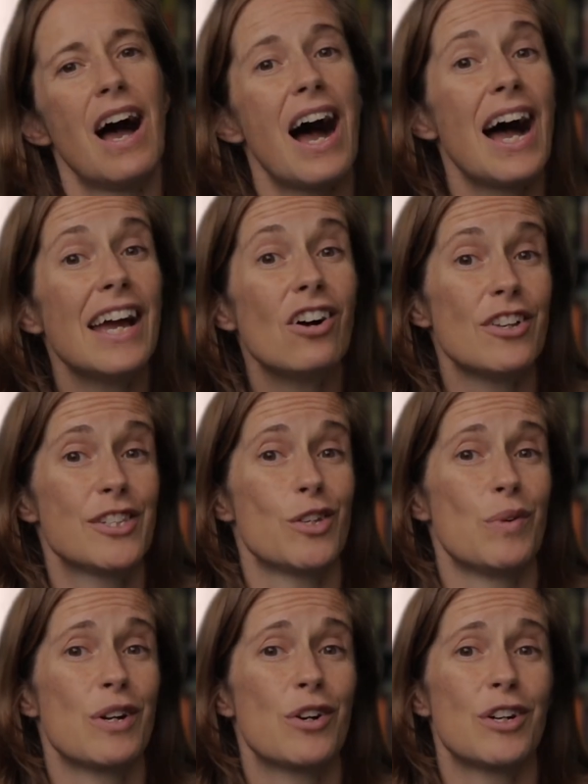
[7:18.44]
I
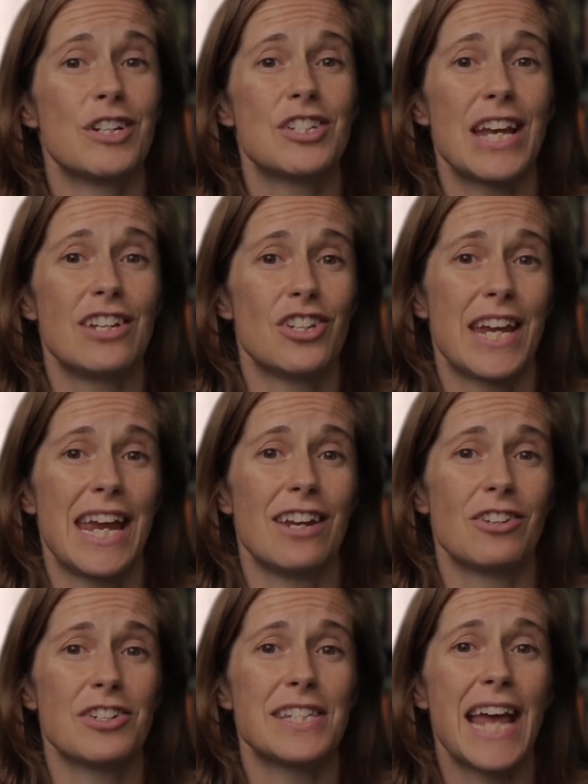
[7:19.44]
also encourage
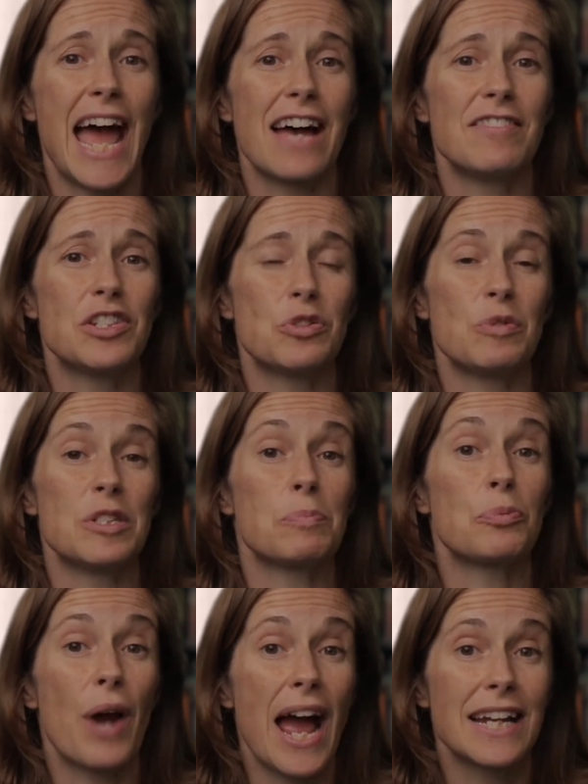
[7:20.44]
educators to have students
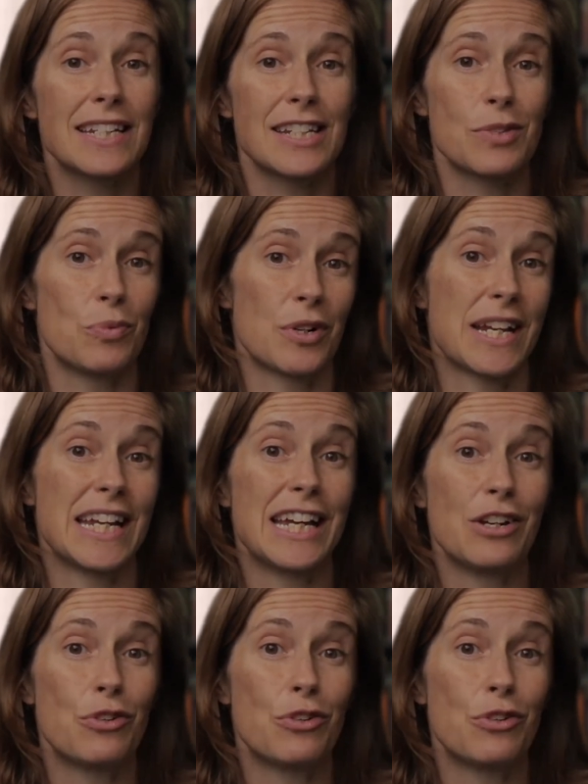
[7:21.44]
practice working in